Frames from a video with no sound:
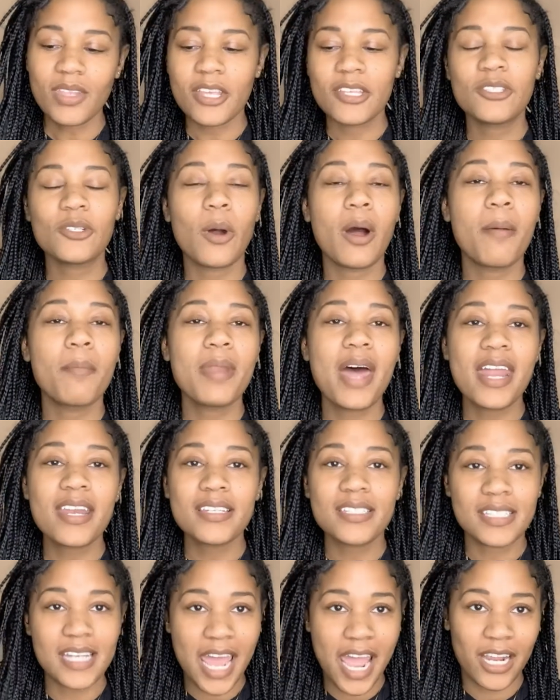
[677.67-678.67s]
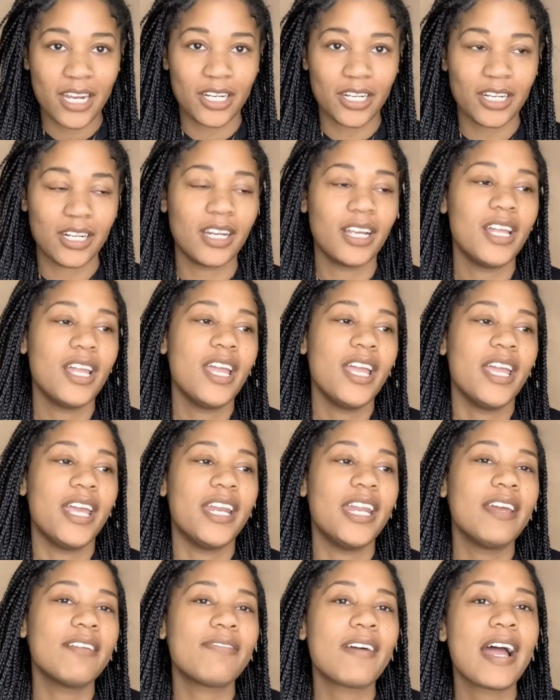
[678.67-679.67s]
So I'm not a snacker.
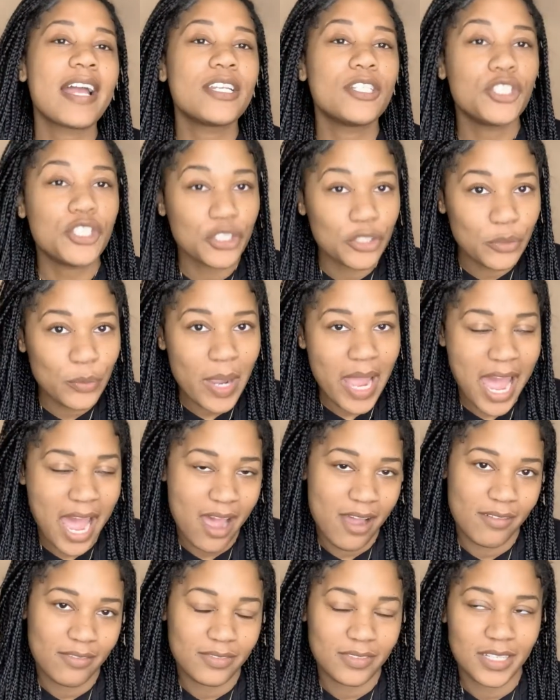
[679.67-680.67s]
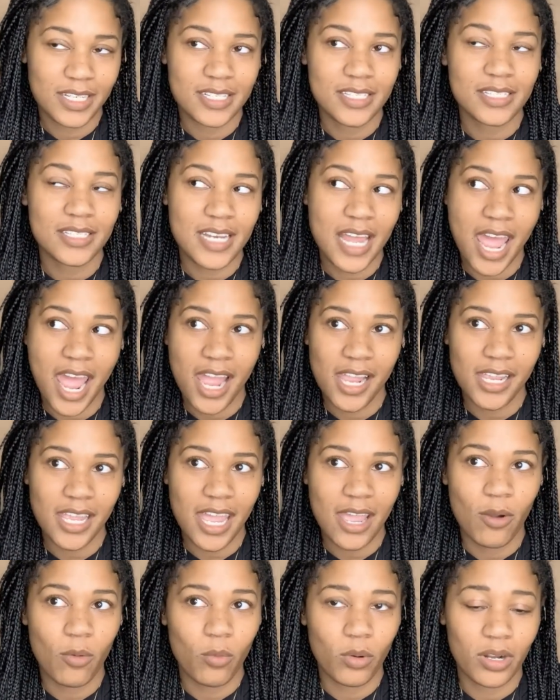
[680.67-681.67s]
And if I do have a snack
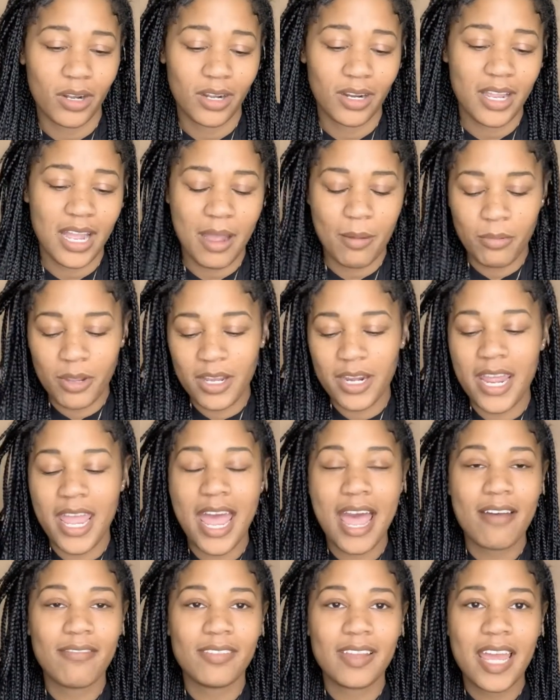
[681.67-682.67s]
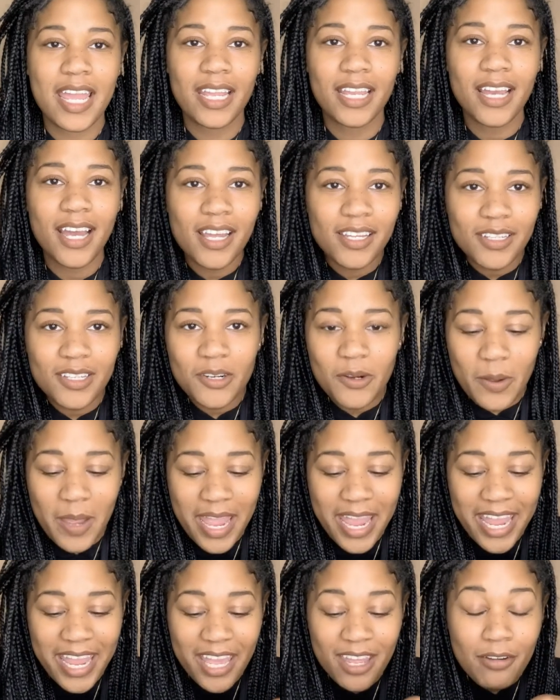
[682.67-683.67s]
at work, I'm gonna have like a little
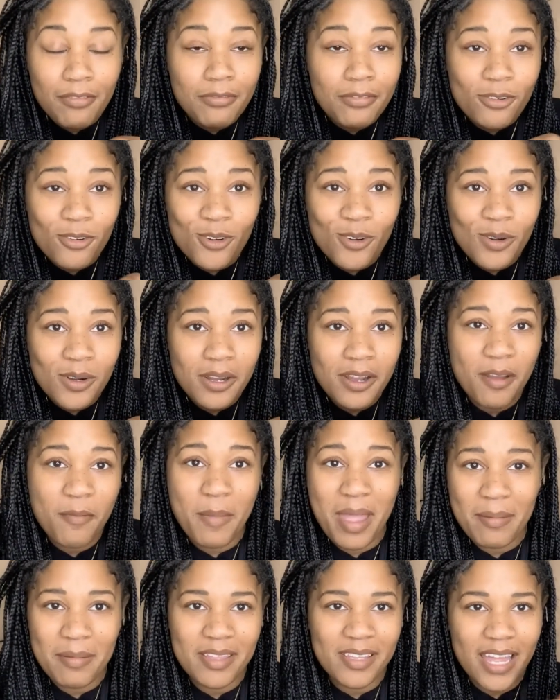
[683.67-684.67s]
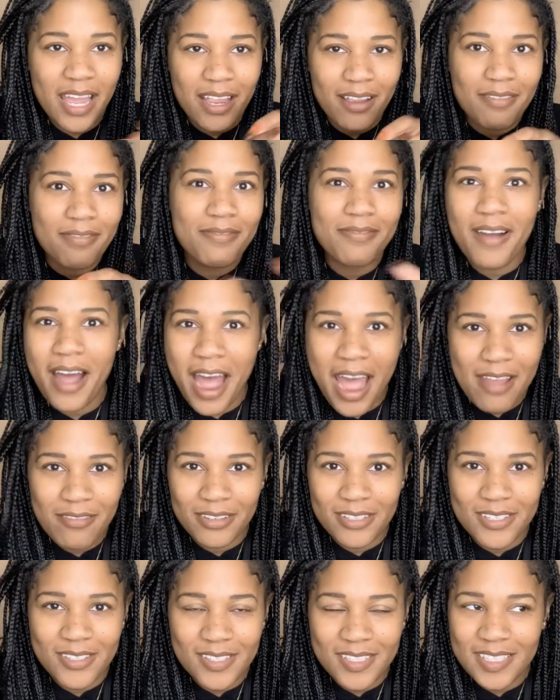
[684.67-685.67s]
handful, maybe like 5
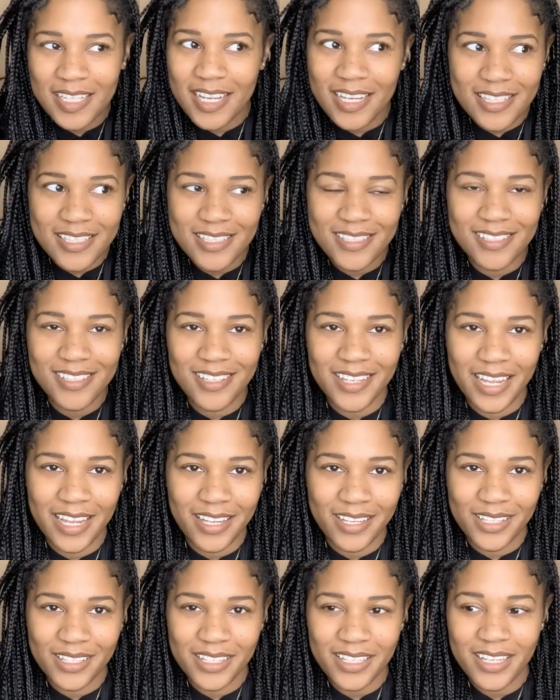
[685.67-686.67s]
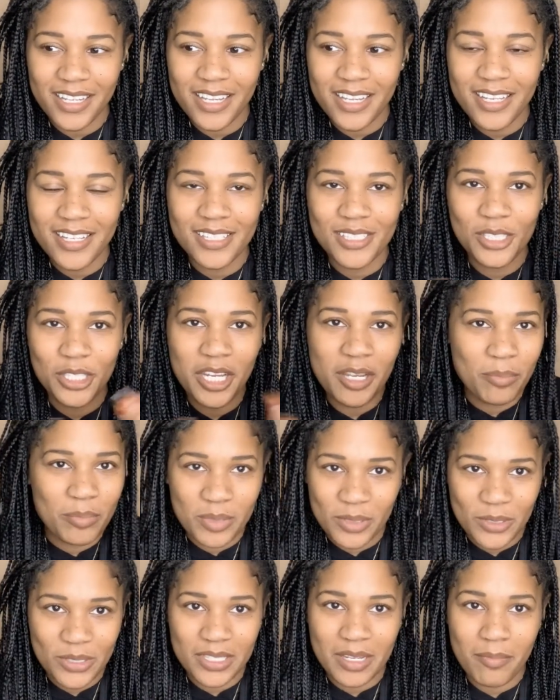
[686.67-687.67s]
or 6 like chips
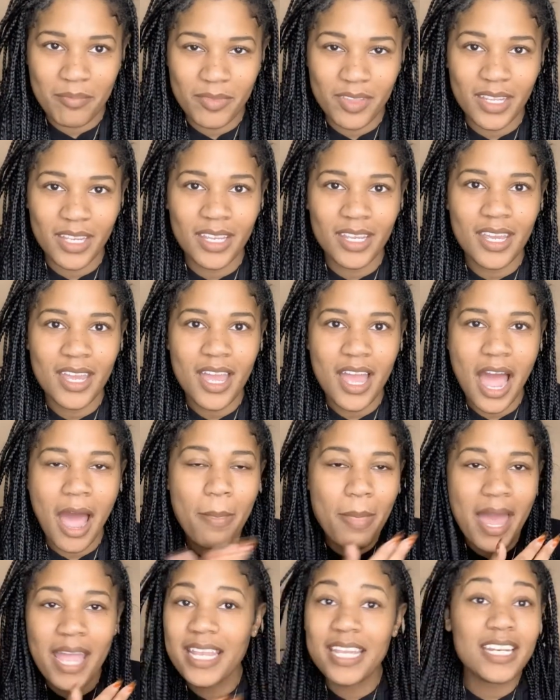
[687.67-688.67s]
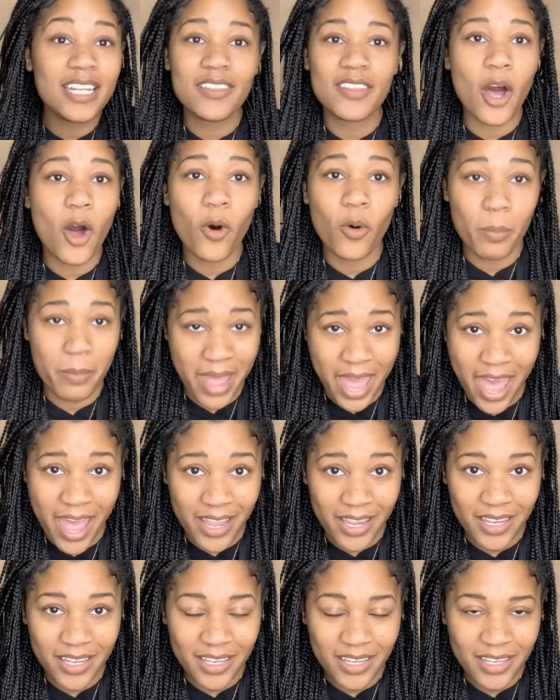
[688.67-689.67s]
or something. I'm not eating the whole
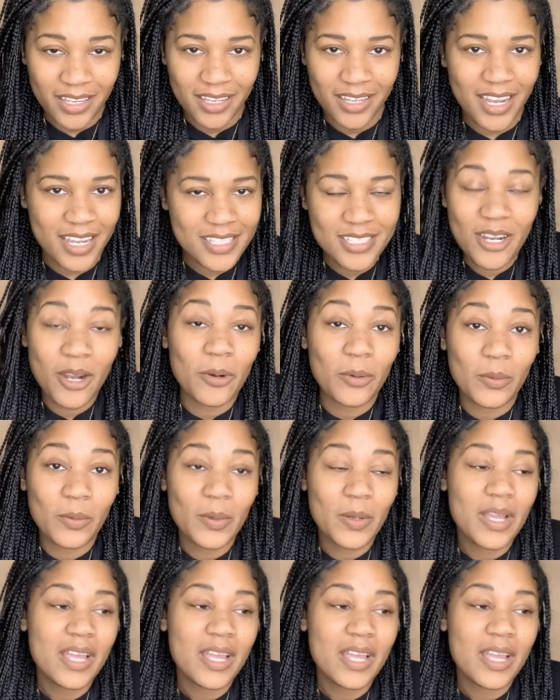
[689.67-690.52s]
bag. I don't.